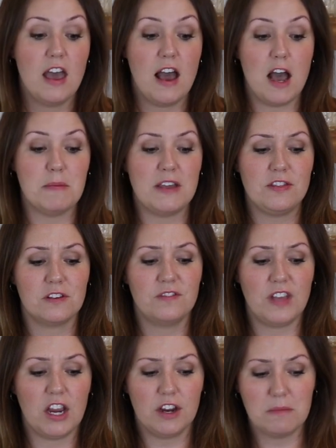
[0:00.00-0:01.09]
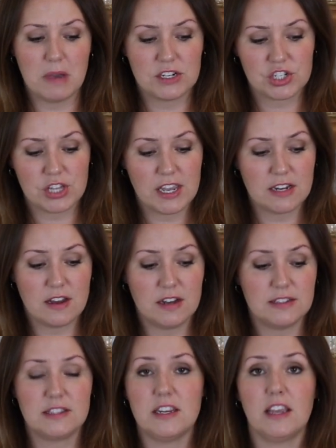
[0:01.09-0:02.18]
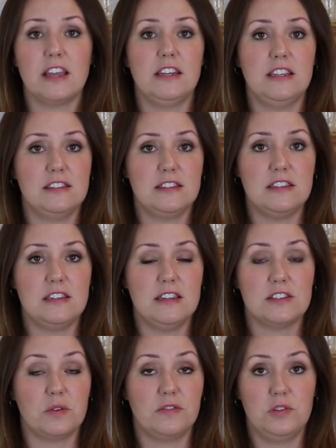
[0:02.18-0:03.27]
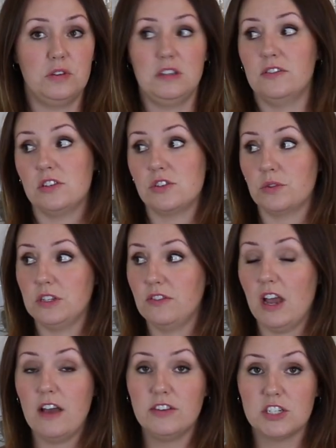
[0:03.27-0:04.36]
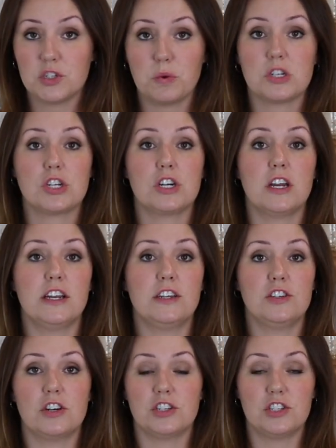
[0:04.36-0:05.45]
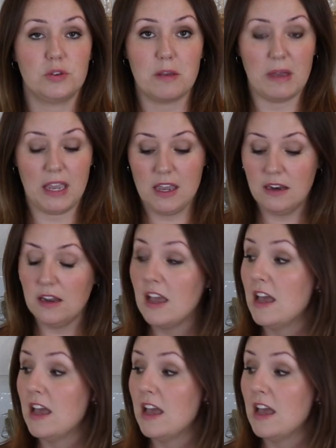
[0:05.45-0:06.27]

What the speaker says: And they're very much like non-stick and easy. So if you don't even have a dishwasher and are just doing it by hand,